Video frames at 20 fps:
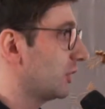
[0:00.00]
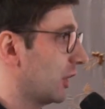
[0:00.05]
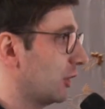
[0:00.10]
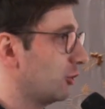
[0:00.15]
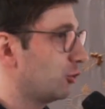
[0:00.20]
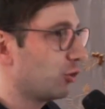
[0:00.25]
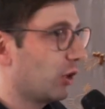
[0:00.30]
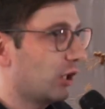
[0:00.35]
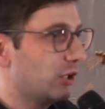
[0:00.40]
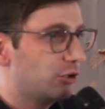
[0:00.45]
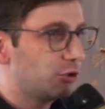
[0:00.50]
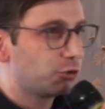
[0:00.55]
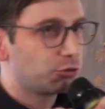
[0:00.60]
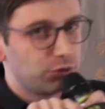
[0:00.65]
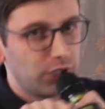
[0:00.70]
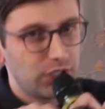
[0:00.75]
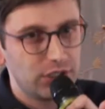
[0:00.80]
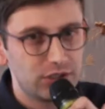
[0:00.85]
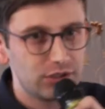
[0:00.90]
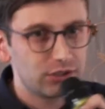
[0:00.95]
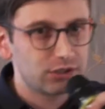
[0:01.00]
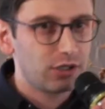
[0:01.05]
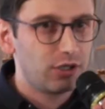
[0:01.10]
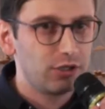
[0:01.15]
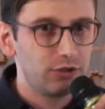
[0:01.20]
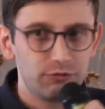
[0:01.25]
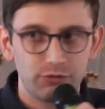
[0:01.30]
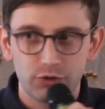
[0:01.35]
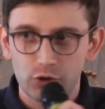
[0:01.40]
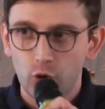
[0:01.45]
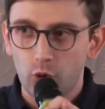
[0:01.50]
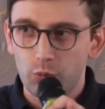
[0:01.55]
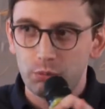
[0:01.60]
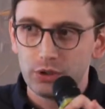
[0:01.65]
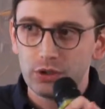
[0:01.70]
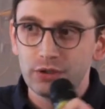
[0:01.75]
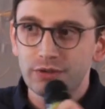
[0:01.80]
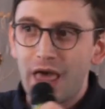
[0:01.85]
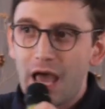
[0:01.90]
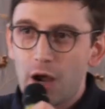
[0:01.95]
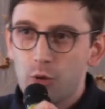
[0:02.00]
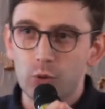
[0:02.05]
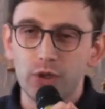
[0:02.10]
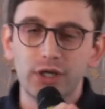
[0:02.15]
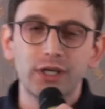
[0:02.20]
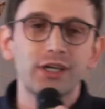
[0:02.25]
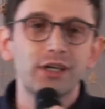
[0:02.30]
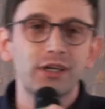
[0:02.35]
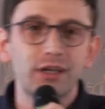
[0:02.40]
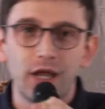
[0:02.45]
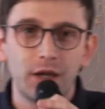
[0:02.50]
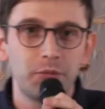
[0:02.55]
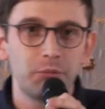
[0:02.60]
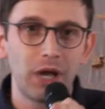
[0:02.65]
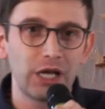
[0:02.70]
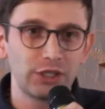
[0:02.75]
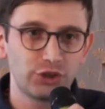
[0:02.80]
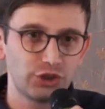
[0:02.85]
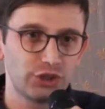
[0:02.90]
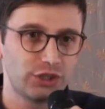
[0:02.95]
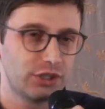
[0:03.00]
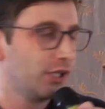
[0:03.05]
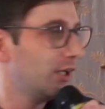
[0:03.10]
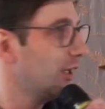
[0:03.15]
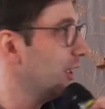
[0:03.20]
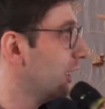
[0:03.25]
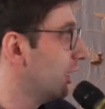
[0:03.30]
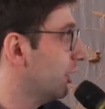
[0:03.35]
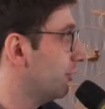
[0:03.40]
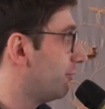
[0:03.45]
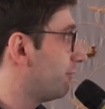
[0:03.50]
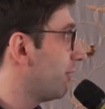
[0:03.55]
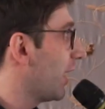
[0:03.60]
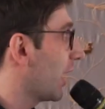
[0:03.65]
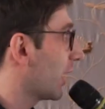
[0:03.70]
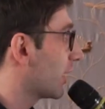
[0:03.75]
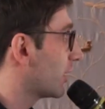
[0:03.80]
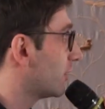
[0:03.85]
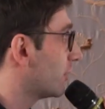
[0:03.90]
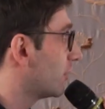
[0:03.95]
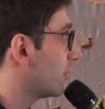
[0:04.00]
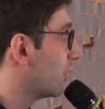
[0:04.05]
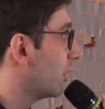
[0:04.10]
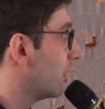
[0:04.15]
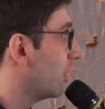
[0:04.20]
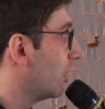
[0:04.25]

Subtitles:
and trying to create this kind of global networking and matching effect.